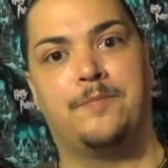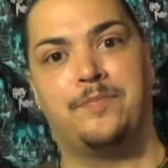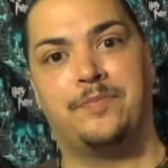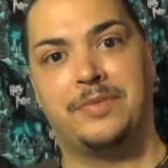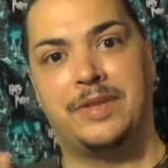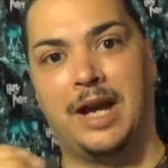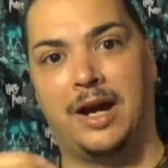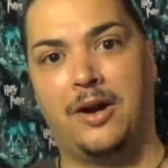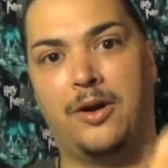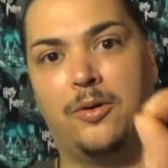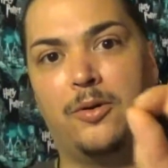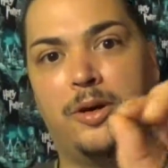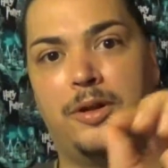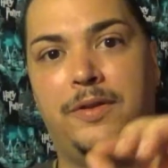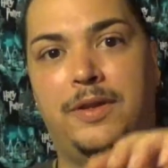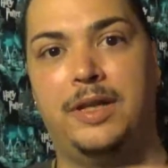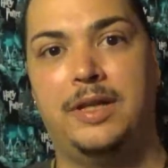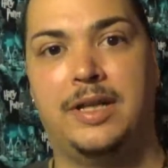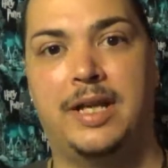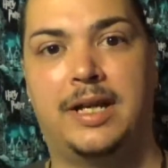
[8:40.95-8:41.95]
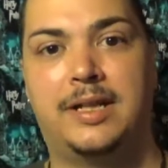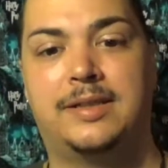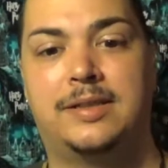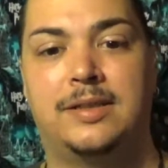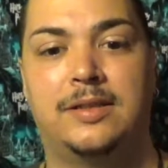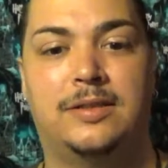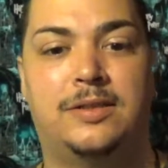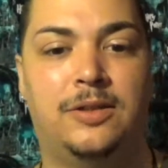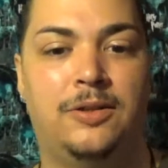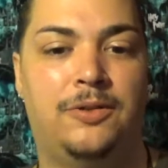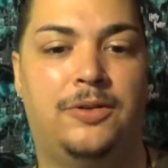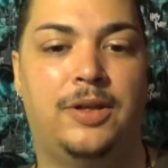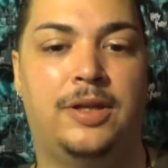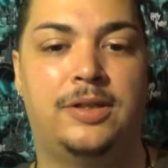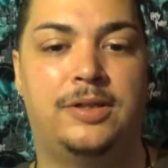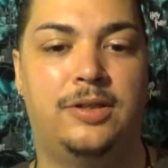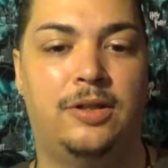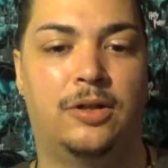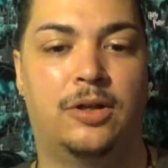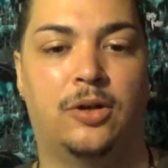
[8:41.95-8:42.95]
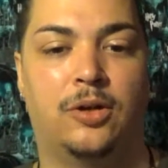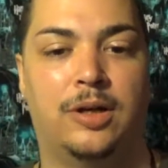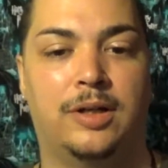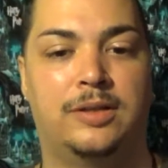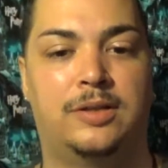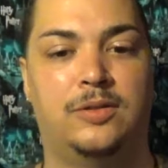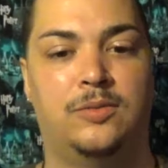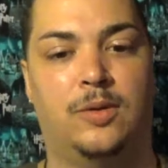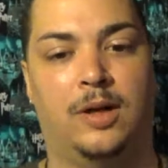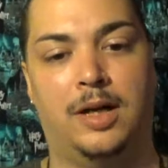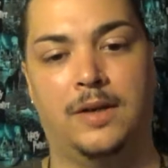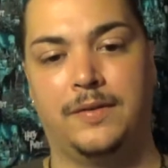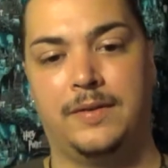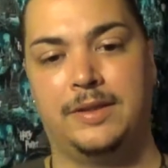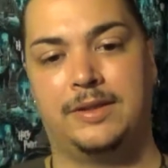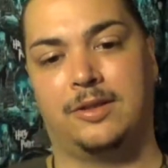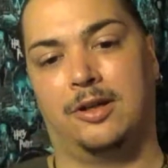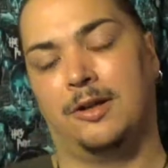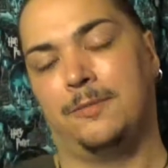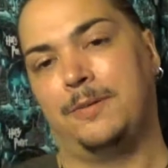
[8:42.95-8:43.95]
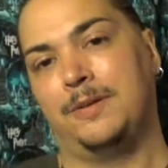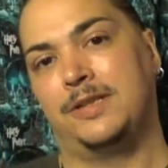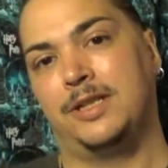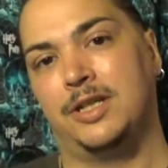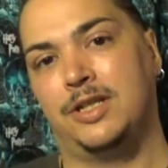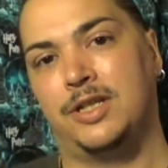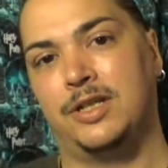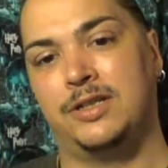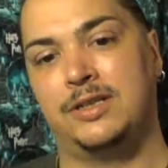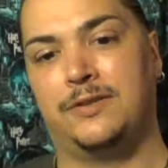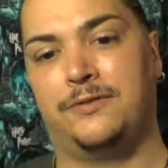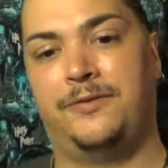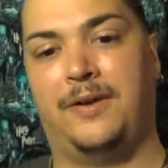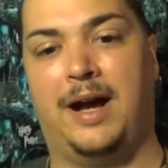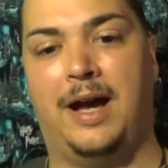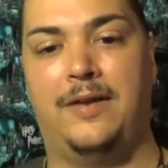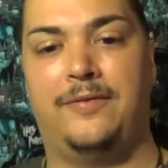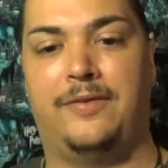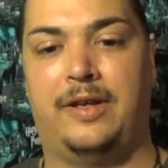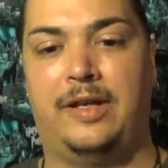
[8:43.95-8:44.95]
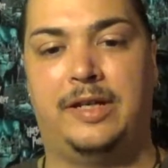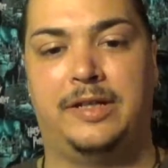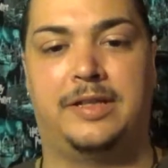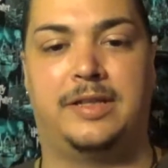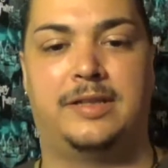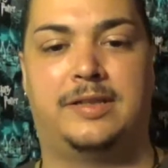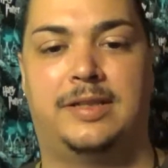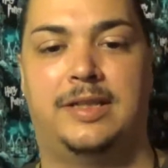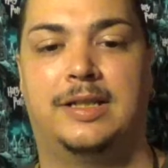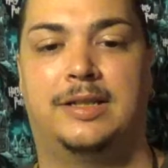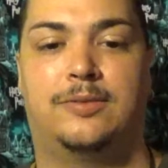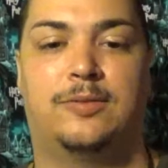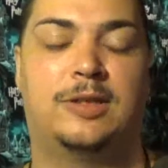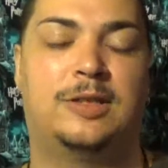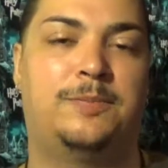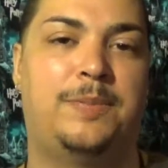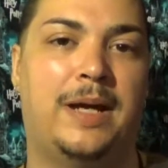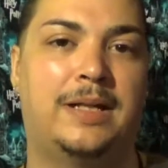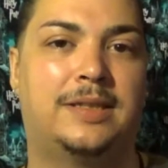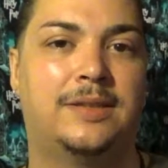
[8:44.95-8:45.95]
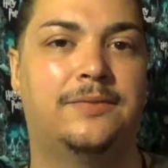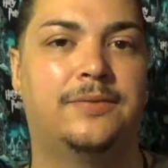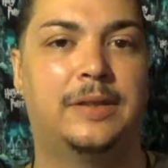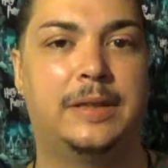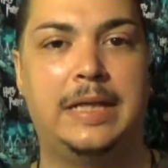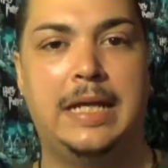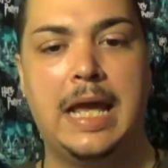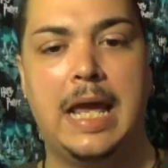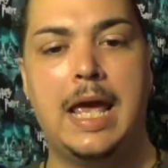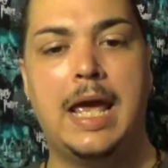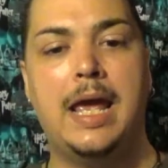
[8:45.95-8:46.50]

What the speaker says: Now, the next 2 things you're going to want, these are in positions 5 and 6 respectively,